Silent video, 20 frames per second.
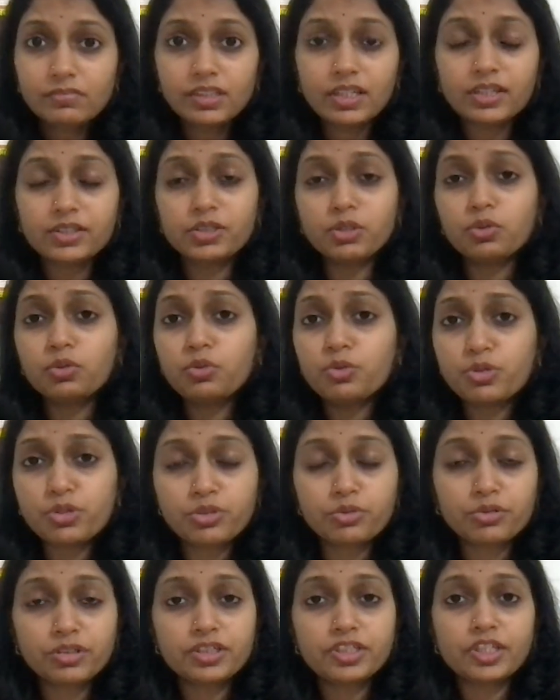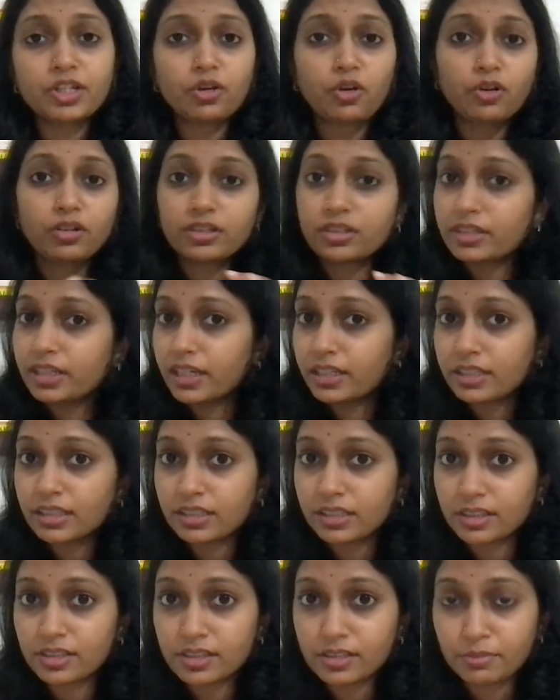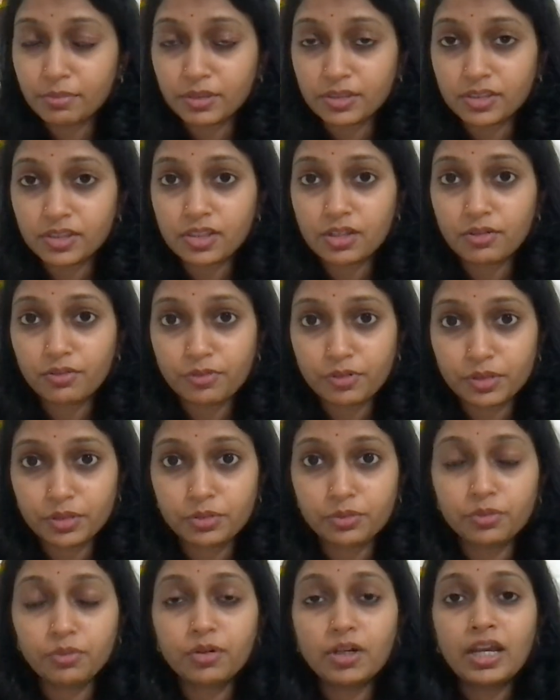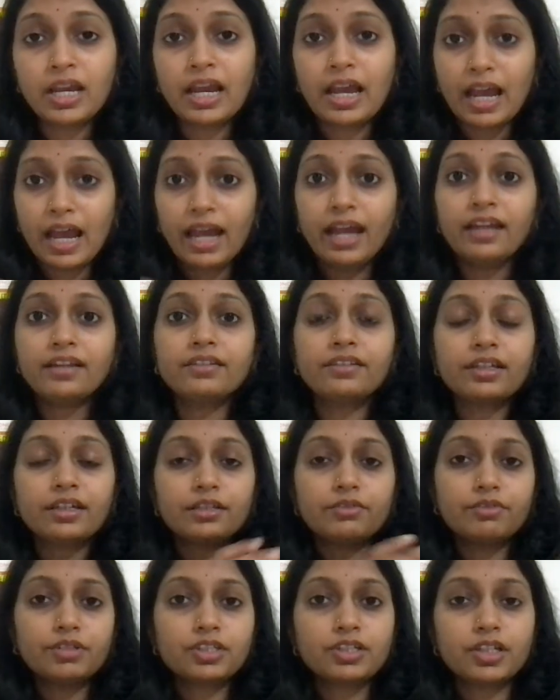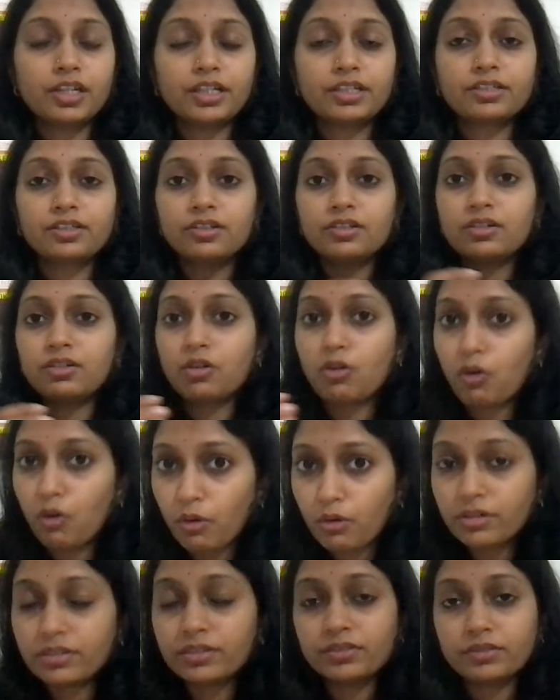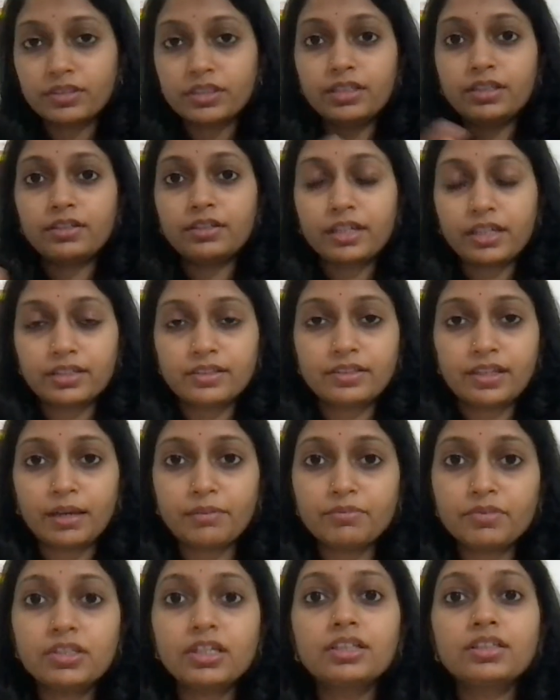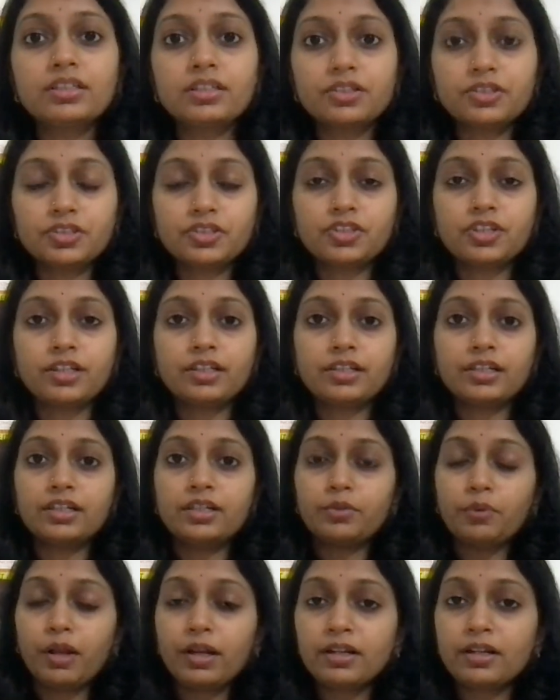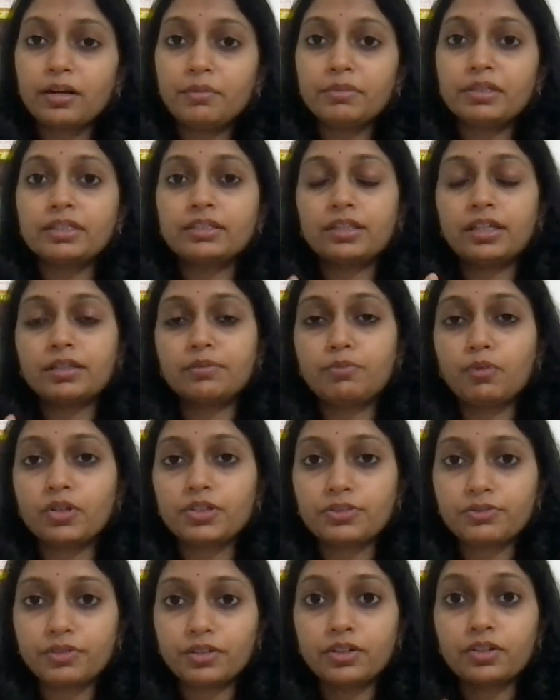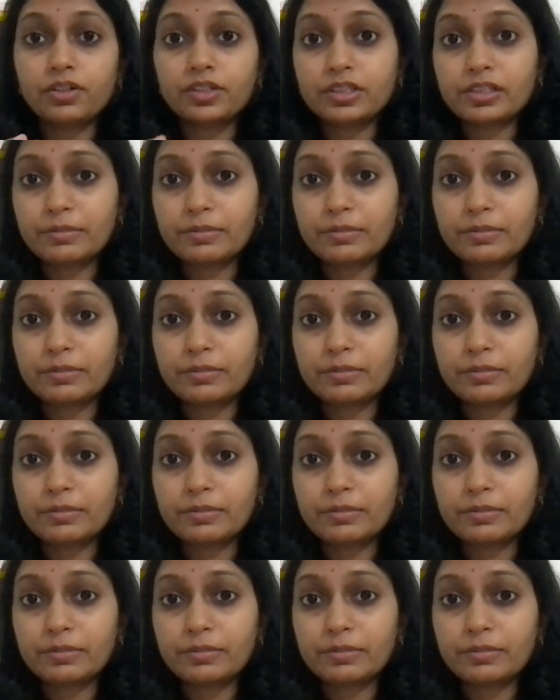your co-students are not creating disturbance for you, and the invigilator or the exam center is generally welcoming, the atmosphere is